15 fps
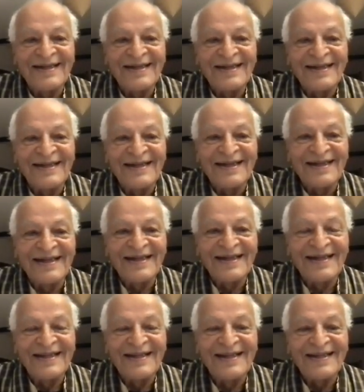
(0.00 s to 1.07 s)

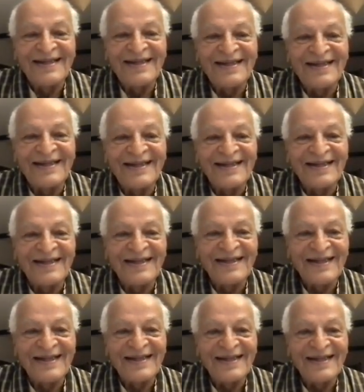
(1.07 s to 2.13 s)

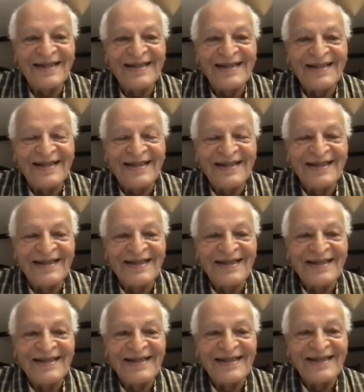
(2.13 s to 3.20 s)

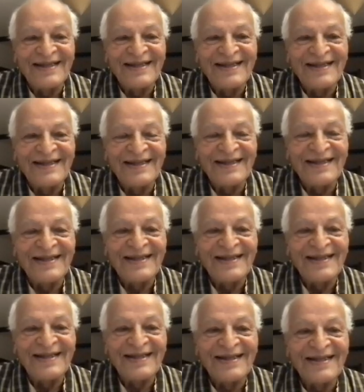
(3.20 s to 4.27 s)

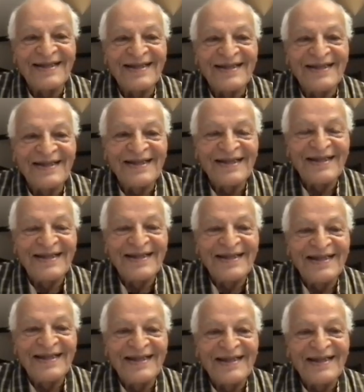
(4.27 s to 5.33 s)

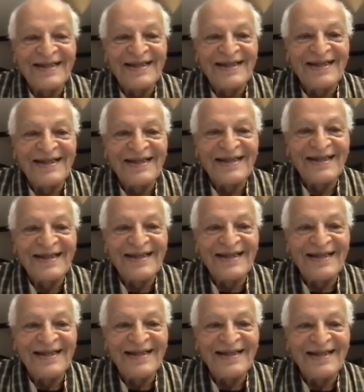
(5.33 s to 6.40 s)

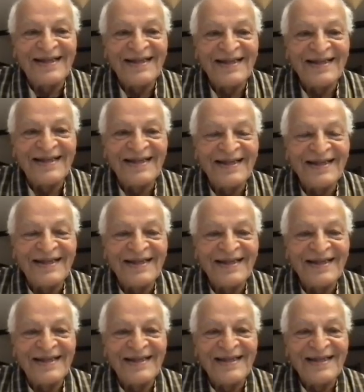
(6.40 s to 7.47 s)

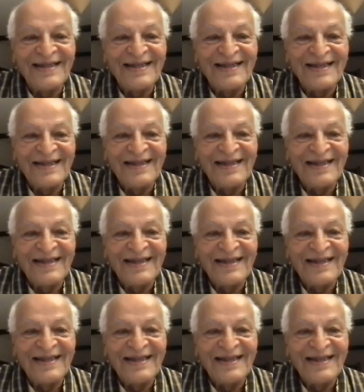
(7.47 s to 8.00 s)
(not speaking)